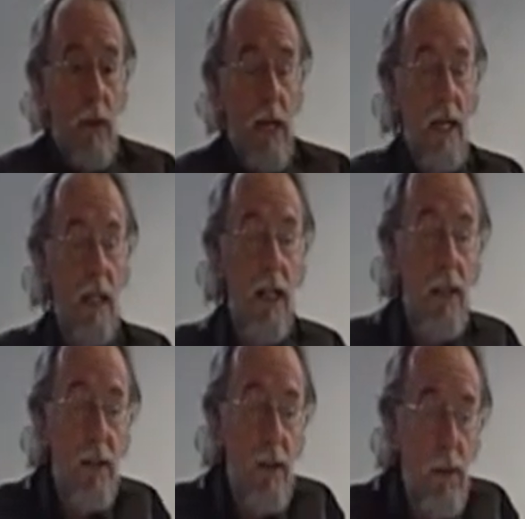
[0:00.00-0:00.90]
what I'd
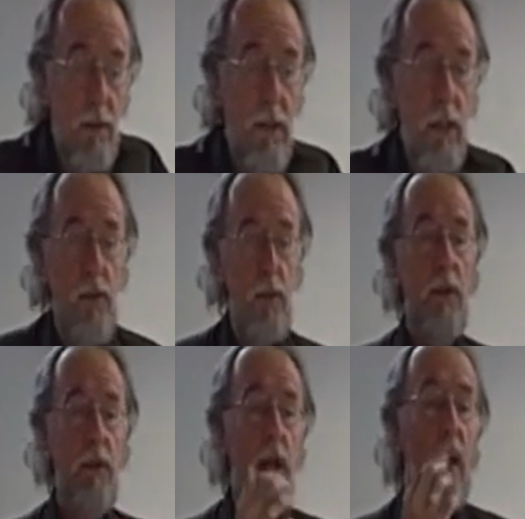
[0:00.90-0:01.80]
like to finish
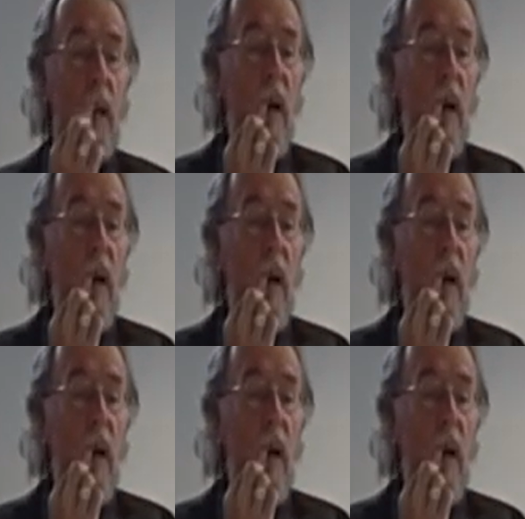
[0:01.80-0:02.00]
with